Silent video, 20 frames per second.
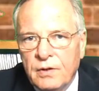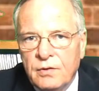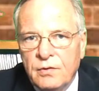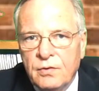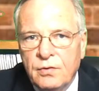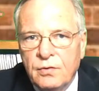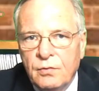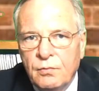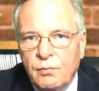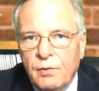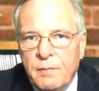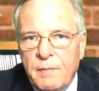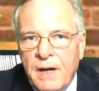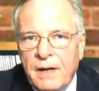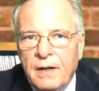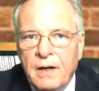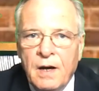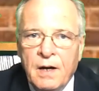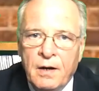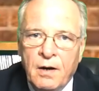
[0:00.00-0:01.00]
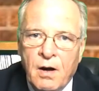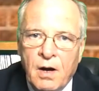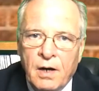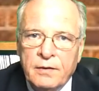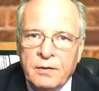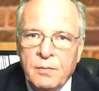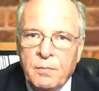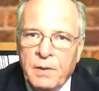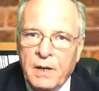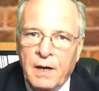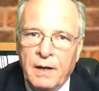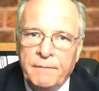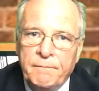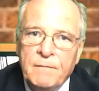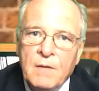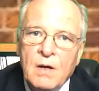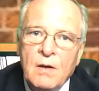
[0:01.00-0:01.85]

to remain unoccupied.